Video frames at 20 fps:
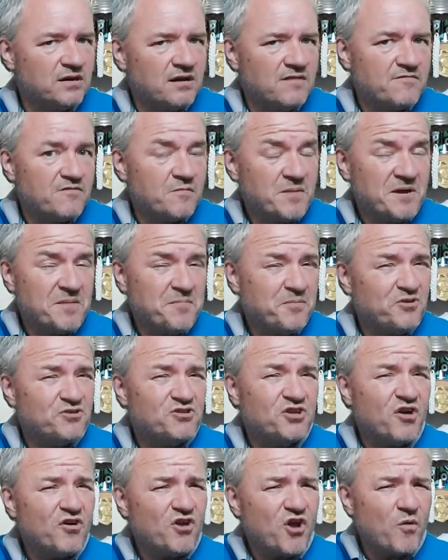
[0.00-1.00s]
for people who
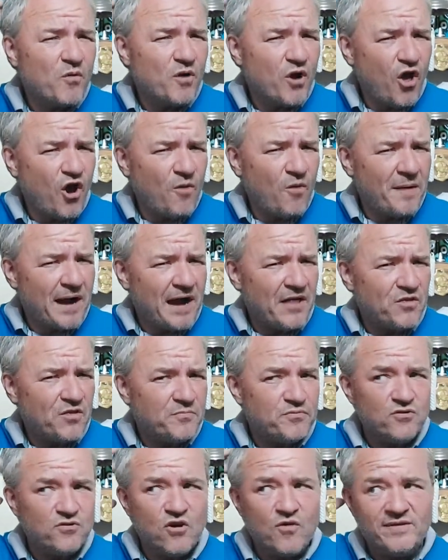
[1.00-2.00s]
don't know a lot about the
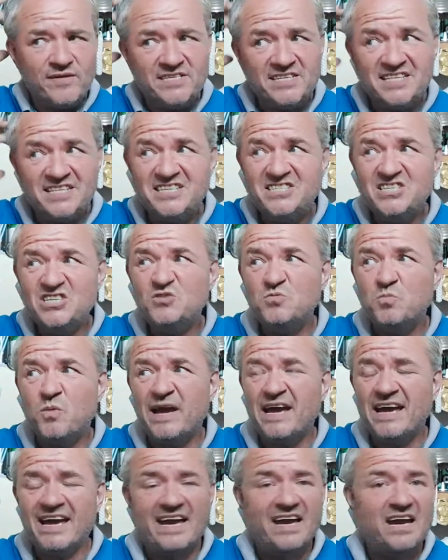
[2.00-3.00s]
breweries, and this is
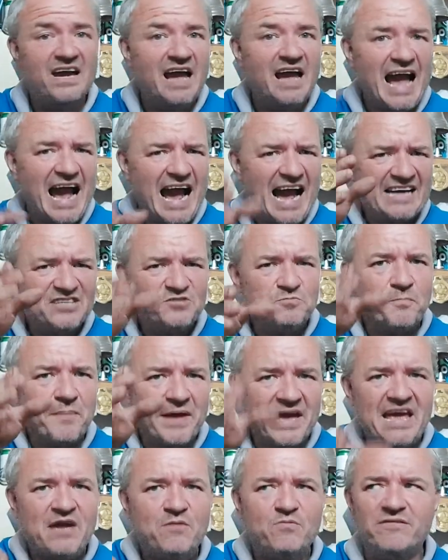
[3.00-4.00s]
where, as
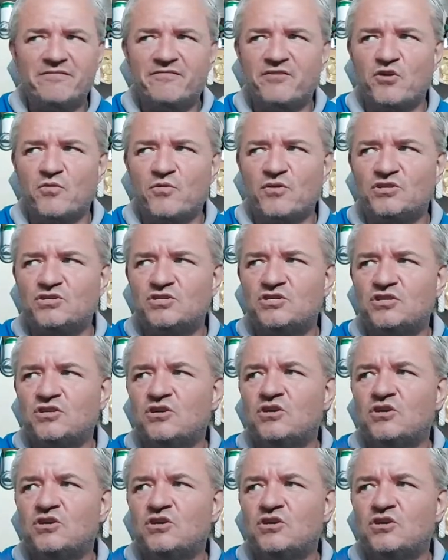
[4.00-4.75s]
beer reviewers,